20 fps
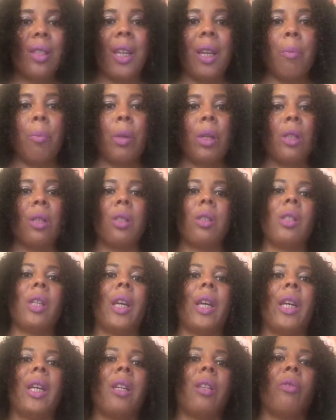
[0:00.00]
10 minutes a
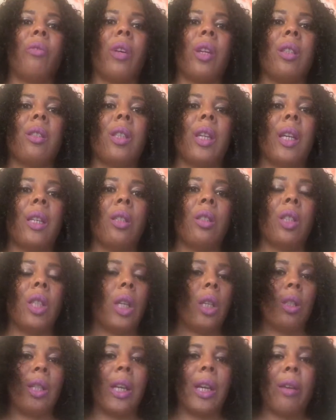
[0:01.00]
day is
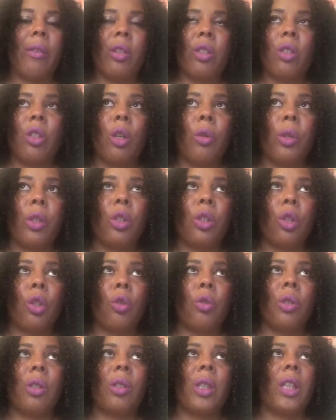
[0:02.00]
fantastic. There is no
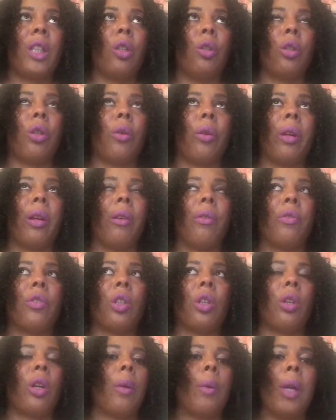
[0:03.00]
excuse to say you don't have
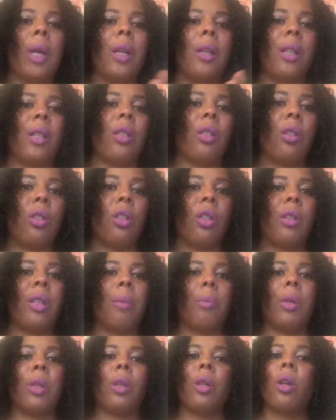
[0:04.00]
time. Listen to
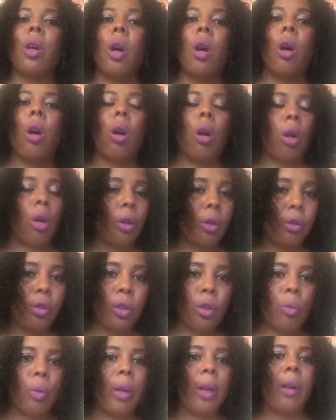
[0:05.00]
them in the car.
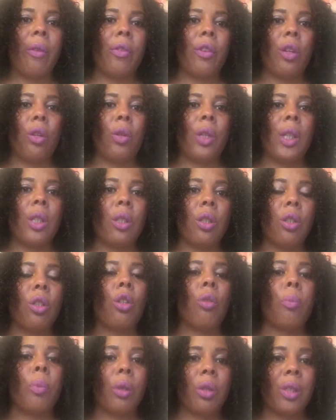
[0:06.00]
Do whatever you need to
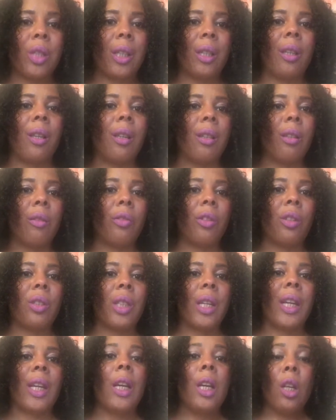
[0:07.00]
do because at the end of the
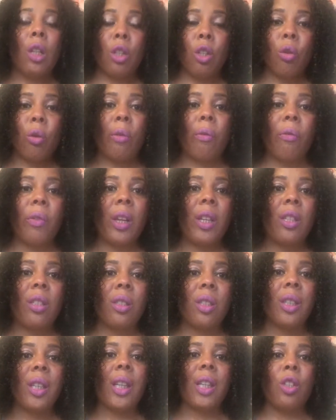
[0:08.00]
day, you're
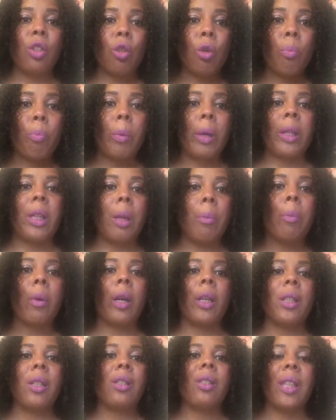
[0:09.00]
investing in your money
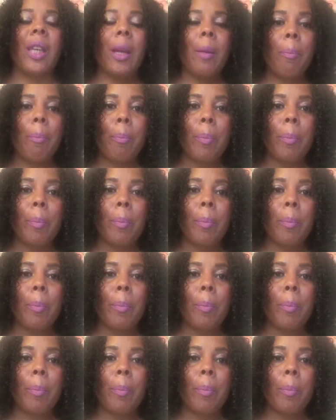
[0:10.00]
mindset.